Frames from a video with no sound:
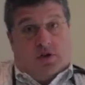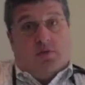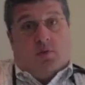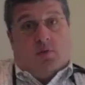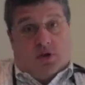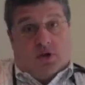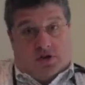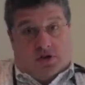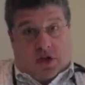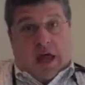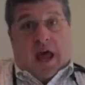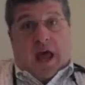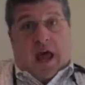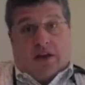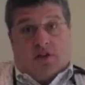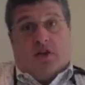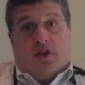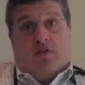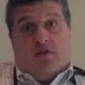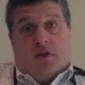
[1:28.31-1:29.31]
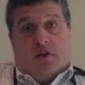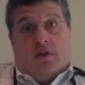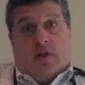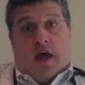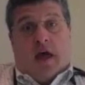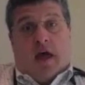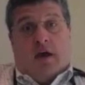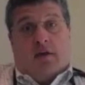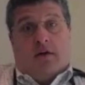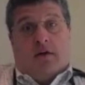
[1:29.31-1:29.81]
was active in
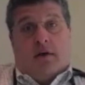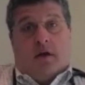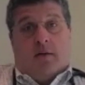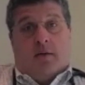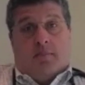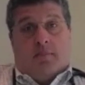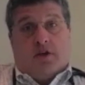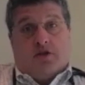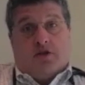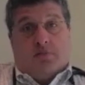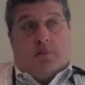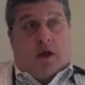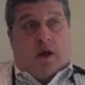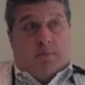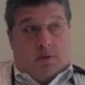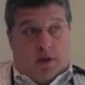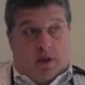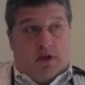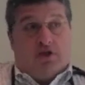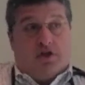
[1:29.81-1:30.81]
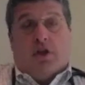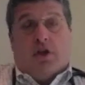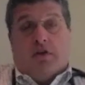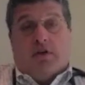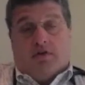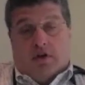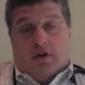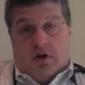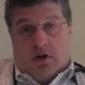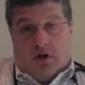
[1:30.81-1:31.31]
that uh, patient population,
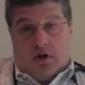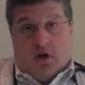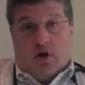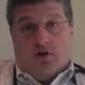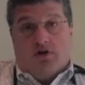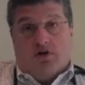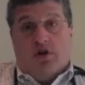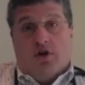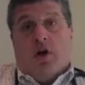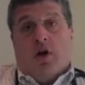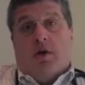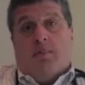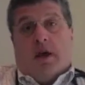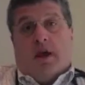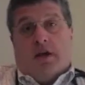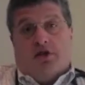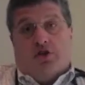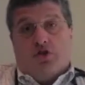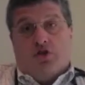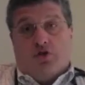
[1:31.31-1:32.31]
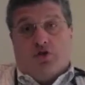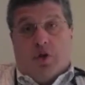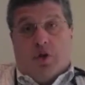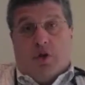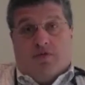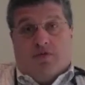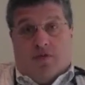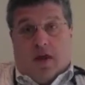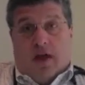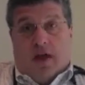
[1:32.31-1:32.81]
even in those patients who
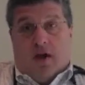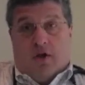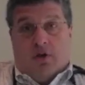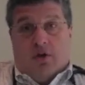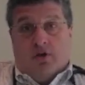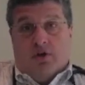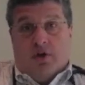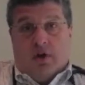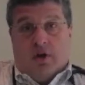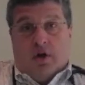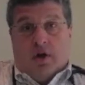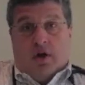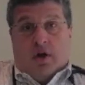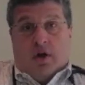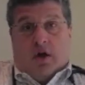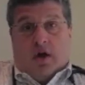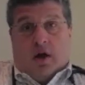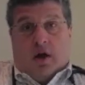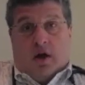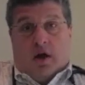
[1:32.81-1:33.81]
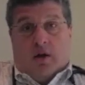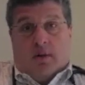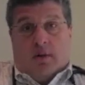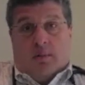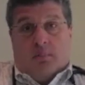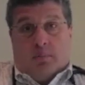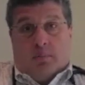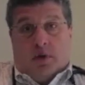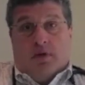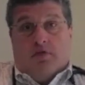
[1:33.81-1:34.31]
had failed uh,
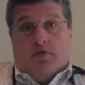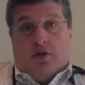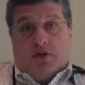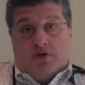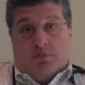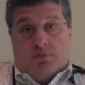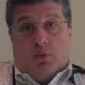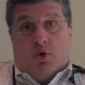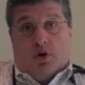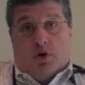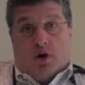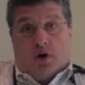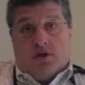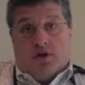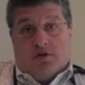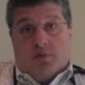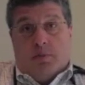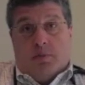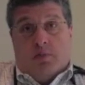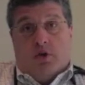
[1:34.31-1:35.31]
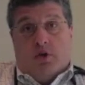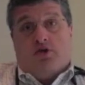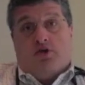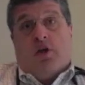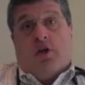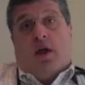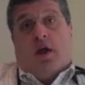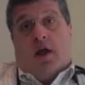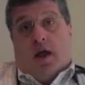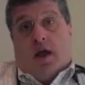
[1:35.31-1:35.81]
previous proteasome use,
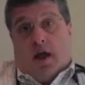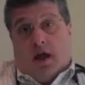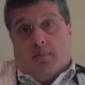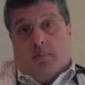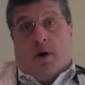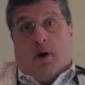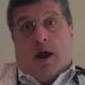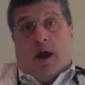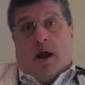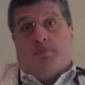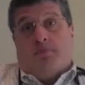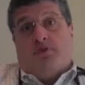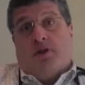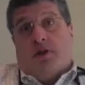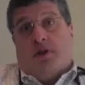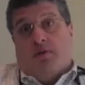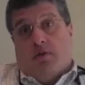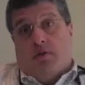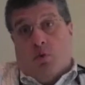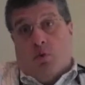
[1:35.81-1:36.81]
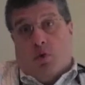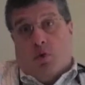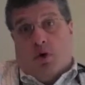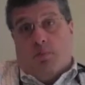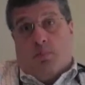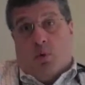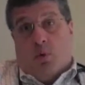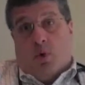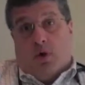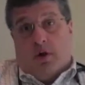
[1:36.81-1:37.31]
and perhaps even more
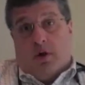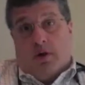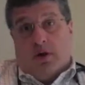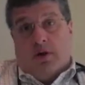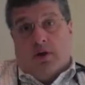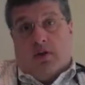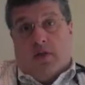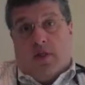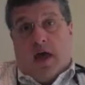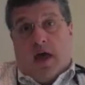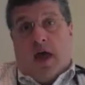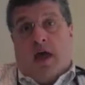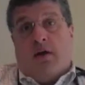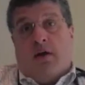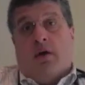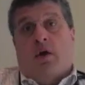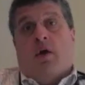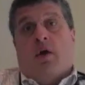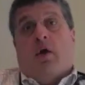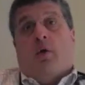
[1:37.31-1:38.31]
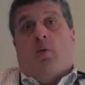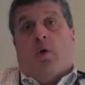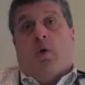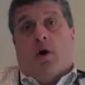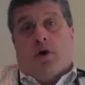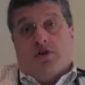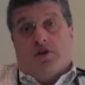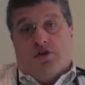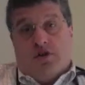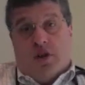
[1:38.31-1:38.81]
importantly than that that
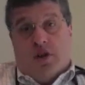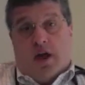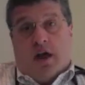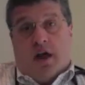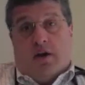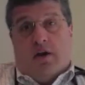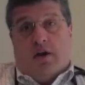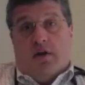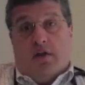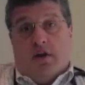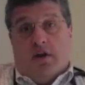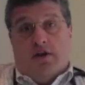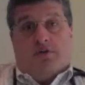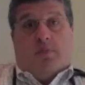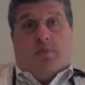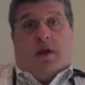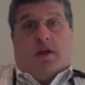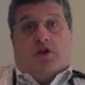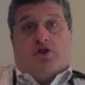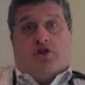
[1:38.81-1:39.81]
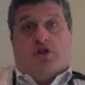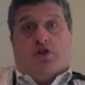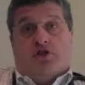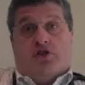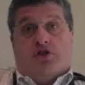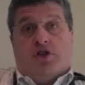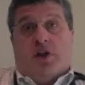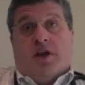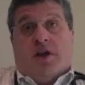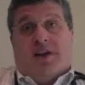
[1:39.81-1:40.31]
was that these
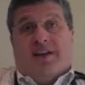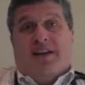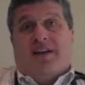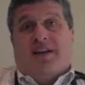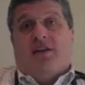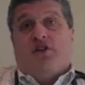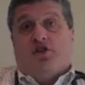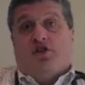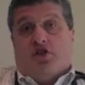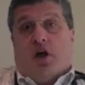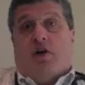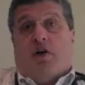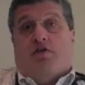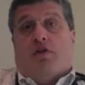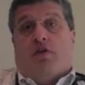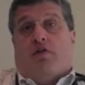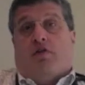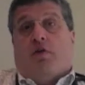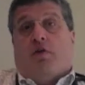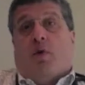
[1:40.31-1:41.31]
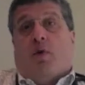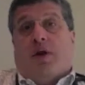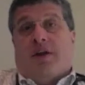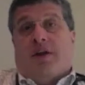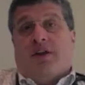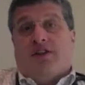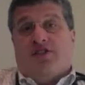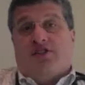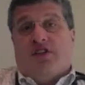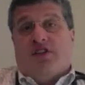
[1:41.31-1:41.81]
patients didn't suffer from what
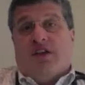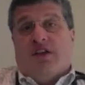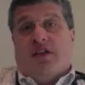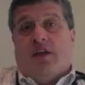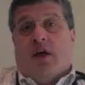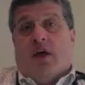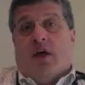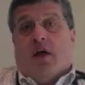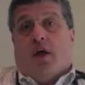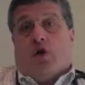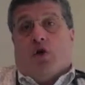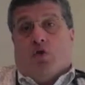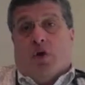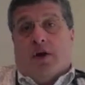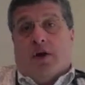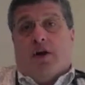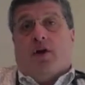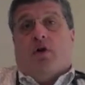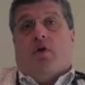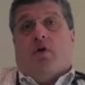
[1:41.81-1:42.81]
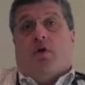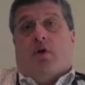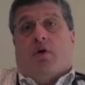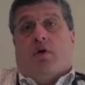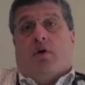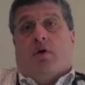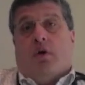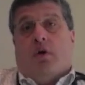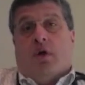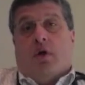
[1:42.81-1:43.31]
is the
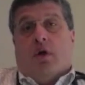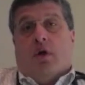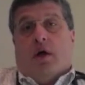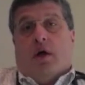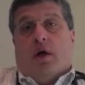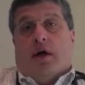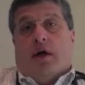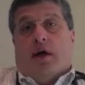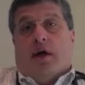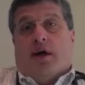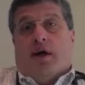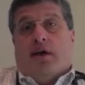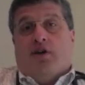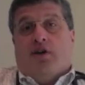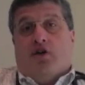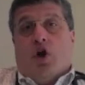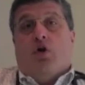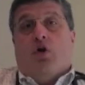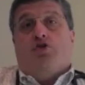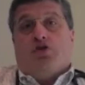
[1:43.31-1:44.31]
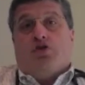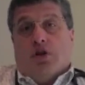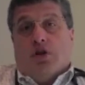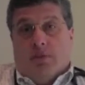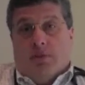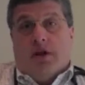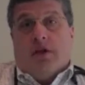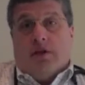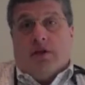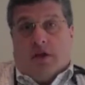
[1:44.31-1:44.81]
critical uh,
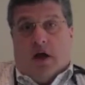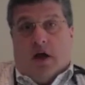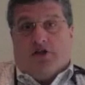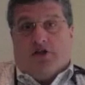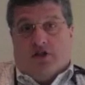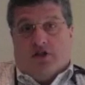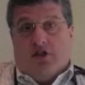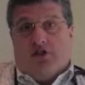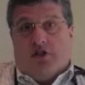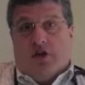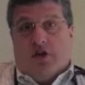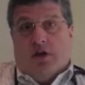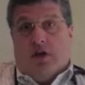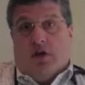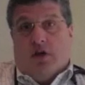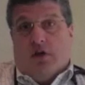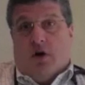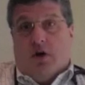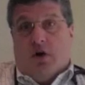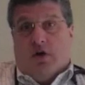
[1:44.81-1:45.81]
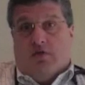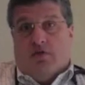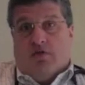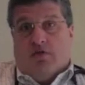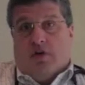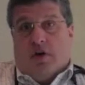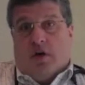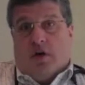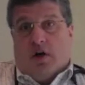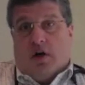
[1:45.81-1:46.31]
dose-limiting toxicity of,
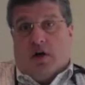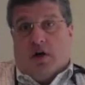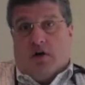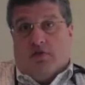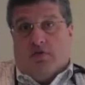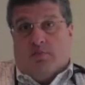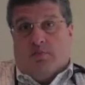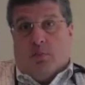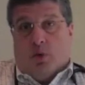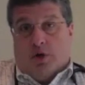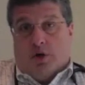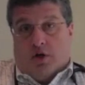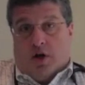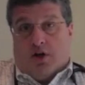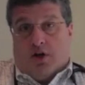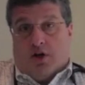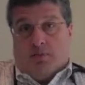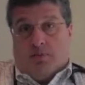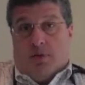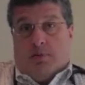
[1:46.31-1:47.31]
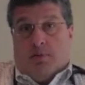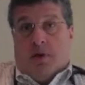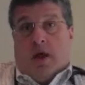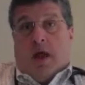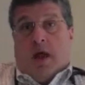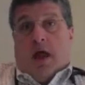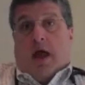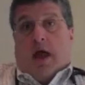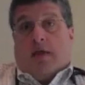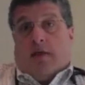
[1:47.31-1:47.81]
uh, of bortezomib,
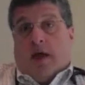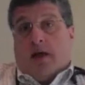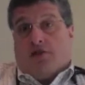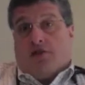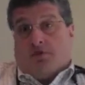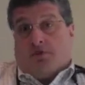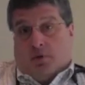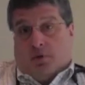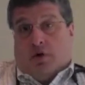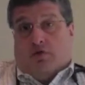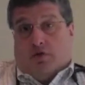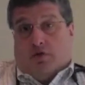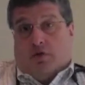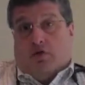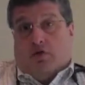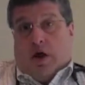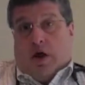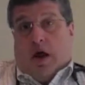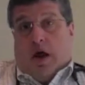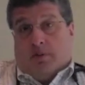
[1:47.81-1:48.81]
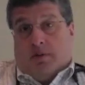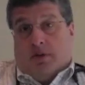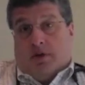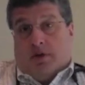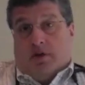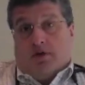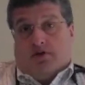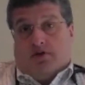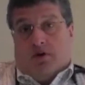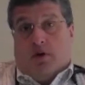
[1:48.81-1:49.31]
and that's peripheral
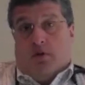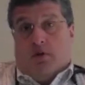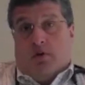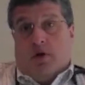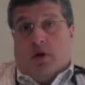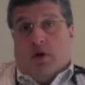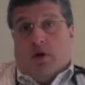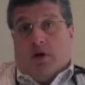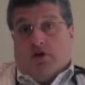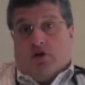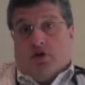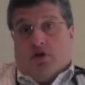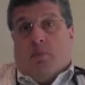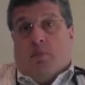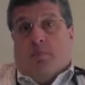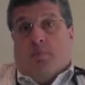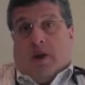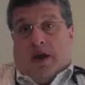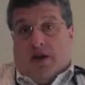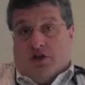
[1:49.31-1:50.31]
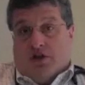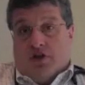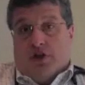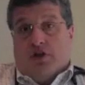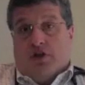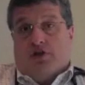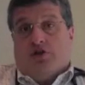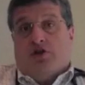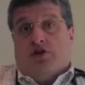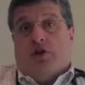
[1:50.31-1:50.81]
neuropathy. So, so
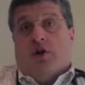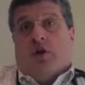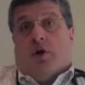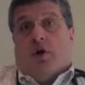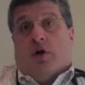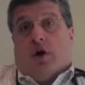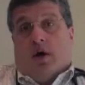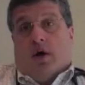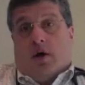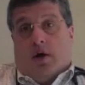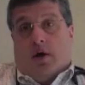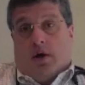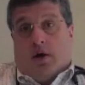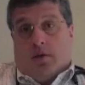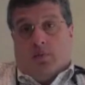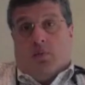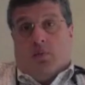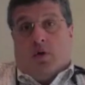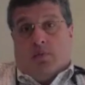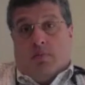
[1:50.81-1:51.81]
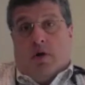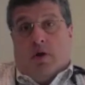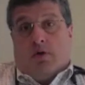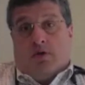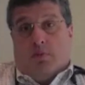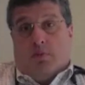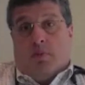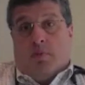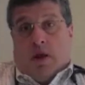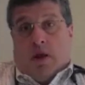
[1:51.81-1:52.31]
patients uh, with
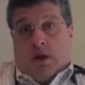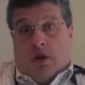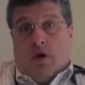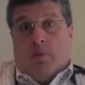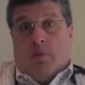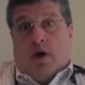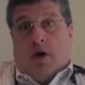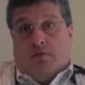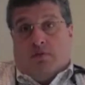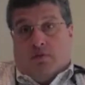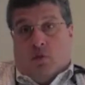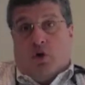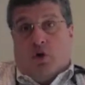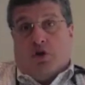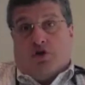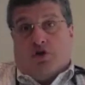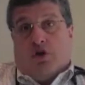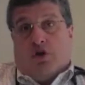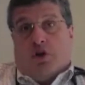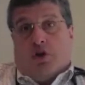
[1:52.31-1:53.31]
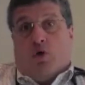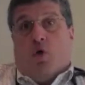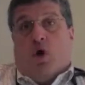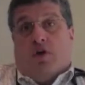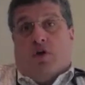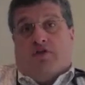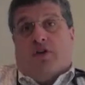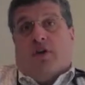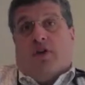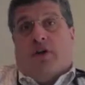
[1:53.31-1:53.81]
multiple myeloma, unfortunately,
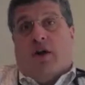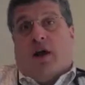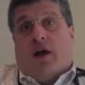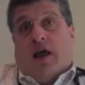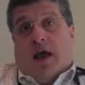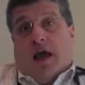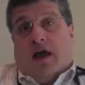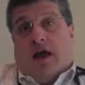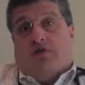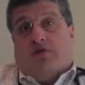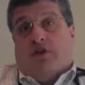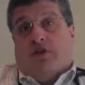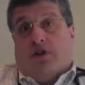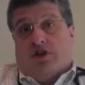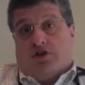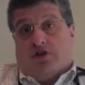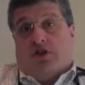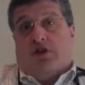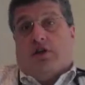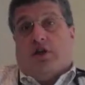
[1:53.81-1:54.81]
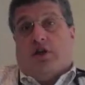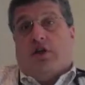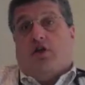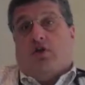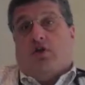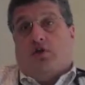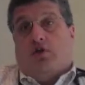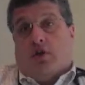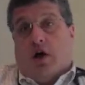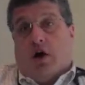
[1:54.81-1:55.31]
often have to
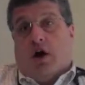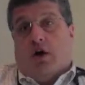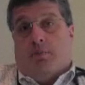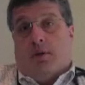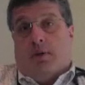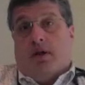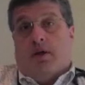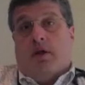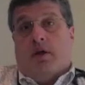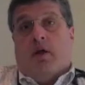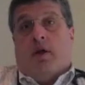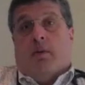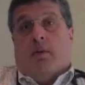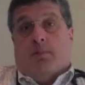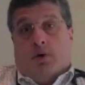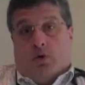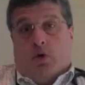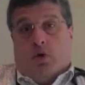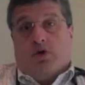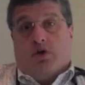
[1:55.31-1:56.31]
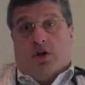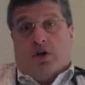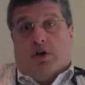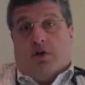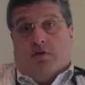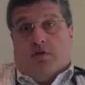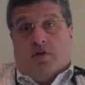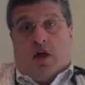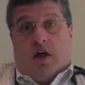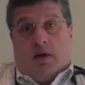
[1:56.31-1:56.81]
discontinue therapy because they
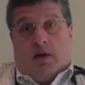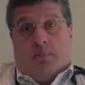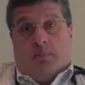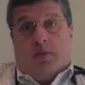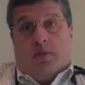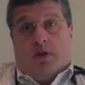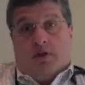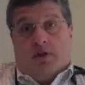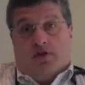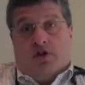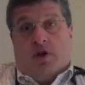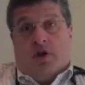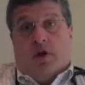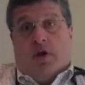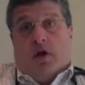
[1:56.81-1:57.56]
develop this